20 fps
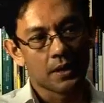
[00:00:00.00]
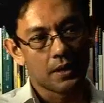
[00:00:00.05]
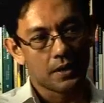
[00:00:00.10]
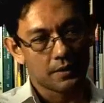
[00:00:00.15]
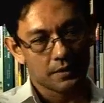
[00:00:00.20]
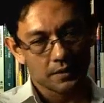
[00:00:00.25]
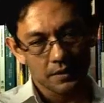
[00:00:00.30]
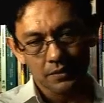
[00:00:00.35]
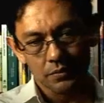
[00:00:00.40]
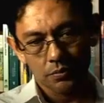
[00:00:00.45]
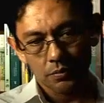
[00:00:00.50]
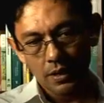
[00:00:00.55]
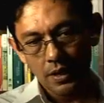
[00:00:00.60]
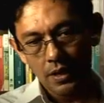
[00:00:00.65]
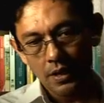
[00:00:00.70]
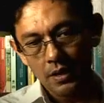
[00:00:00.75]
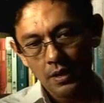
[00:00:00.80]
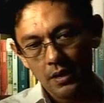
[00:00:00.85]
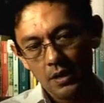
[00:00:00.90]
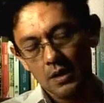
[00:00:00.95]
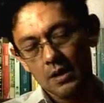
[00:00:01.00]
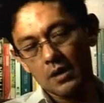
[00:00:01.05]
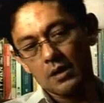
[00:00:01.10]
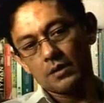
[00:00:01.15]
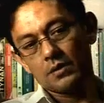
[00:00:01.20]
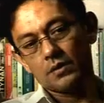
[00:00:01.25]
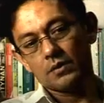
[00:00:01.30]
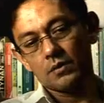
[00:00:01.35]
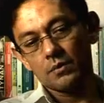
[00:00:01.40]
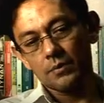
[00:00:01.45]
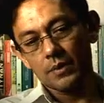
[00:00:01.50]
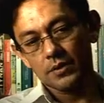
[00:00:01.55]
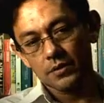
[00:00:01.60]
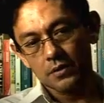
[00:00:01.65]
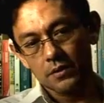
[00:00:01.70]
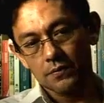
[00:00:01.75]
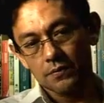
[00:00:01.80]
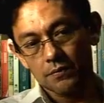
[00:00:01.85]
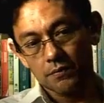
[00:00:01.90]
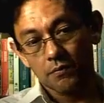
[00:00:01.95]
And that's why so much
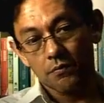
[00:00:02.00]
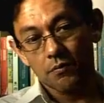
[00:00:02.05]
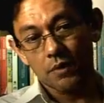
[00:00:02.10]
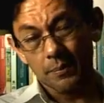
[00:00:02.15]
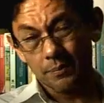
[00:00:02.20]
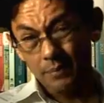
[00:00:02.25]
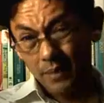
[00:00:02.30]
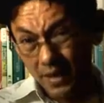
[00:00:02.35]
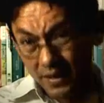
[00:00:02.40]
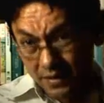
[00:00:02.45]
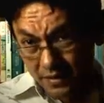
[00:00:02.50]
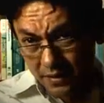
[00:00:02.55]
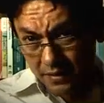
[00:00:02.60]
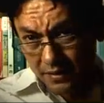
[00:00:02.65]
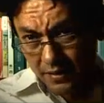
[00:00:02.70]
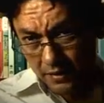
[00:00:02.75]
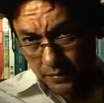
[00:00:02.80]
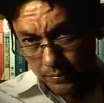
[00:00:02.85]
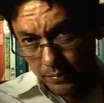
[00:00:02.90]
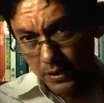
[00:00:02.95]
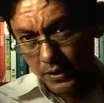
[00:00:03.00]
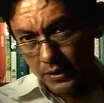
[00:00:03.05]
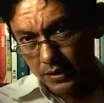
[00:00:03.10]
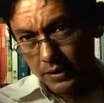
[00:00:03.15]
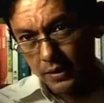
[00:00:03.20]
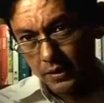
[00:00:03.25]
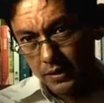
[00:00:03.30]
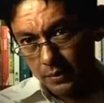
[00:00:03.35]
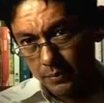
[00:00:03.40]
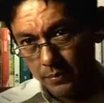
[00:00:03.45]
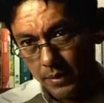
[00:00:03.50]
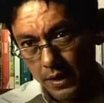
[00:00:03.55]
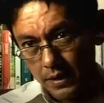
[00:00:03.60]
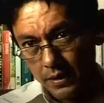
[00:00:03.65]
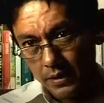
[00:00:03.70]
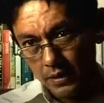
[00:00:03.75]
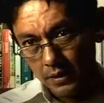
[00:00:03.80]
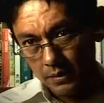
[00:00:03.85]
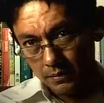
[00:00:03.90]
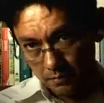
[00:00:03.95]
of what passes as political
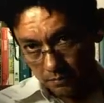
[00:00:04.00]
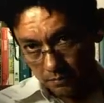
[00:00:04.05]
debate in